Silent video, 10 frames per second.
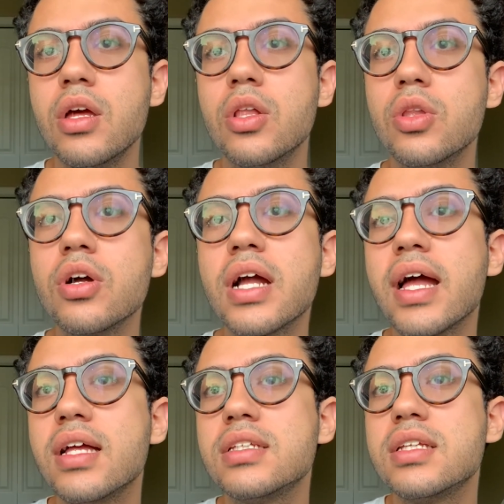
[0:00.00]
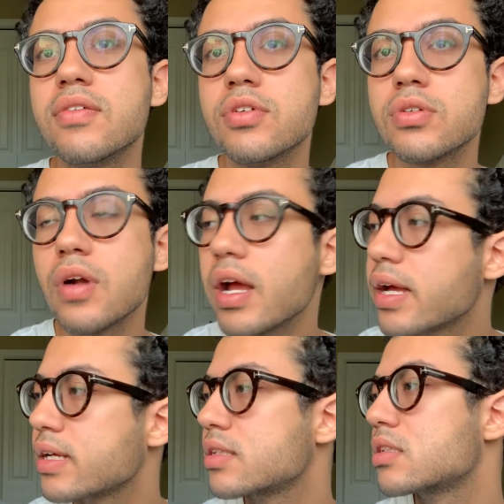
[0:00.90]
look at civil
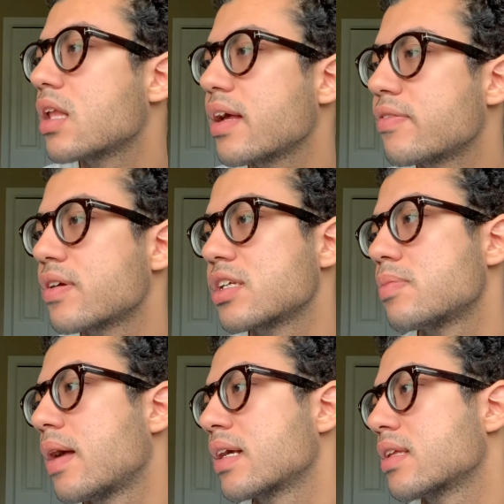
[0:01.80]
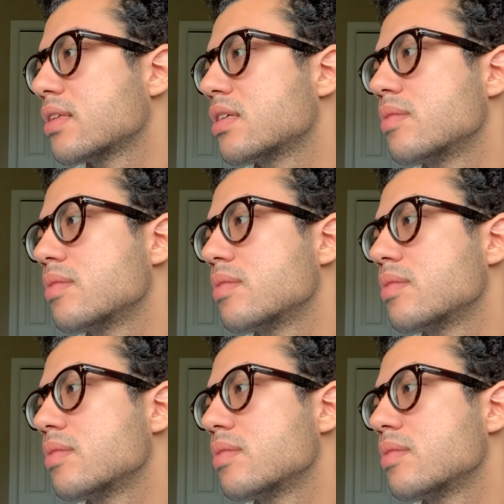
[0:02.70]
rights, life expectancy,